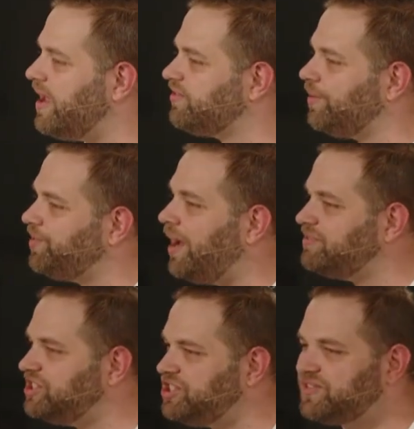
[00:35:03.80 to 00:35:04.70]
man,
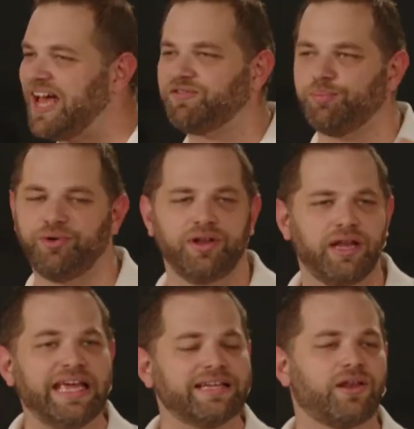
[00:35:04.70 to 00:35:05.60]
sometimes you just have to put
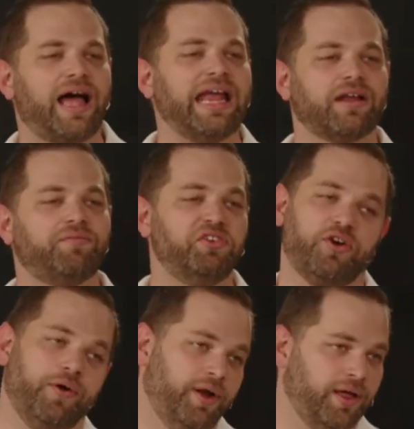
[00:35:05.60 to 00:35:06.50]
it in light of
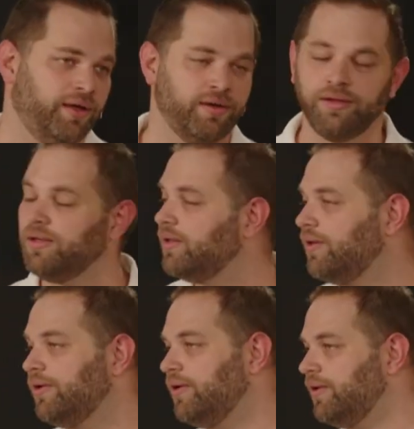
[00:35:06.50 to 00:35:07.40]
eternity.
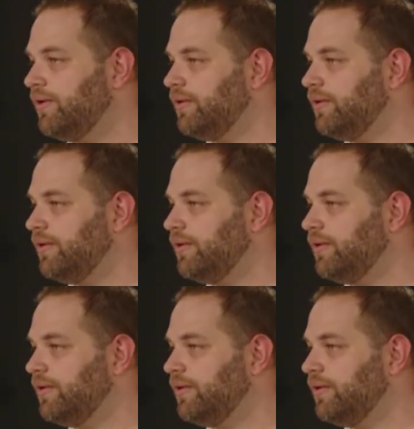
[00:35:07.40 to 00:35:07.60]
Yep.